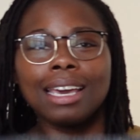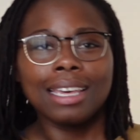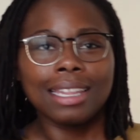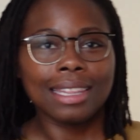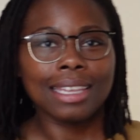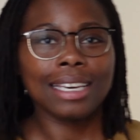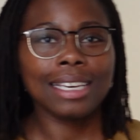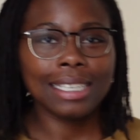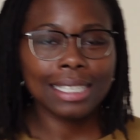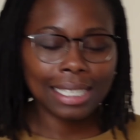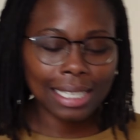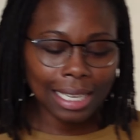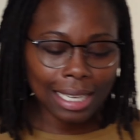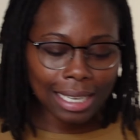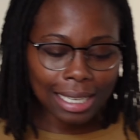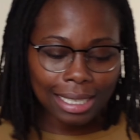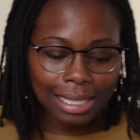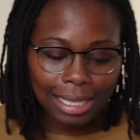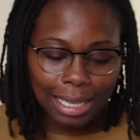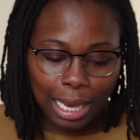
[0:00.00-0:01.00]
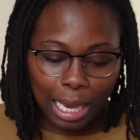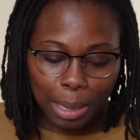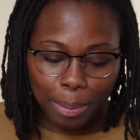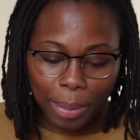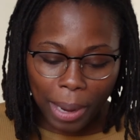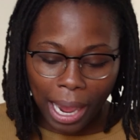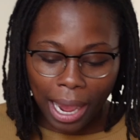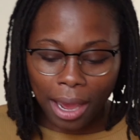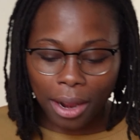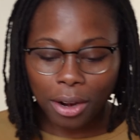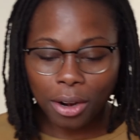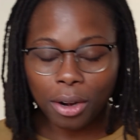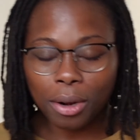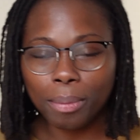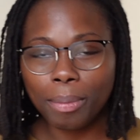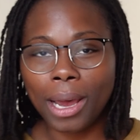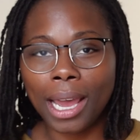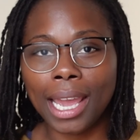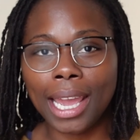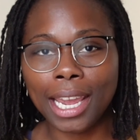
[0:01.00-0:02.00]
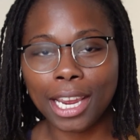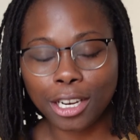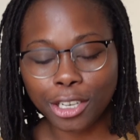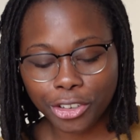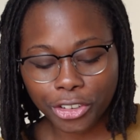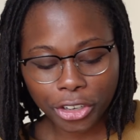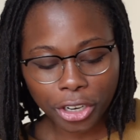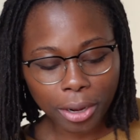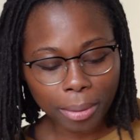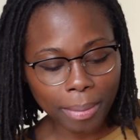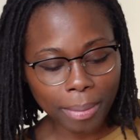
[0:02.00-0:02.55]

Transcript: This is a pattern by Andrea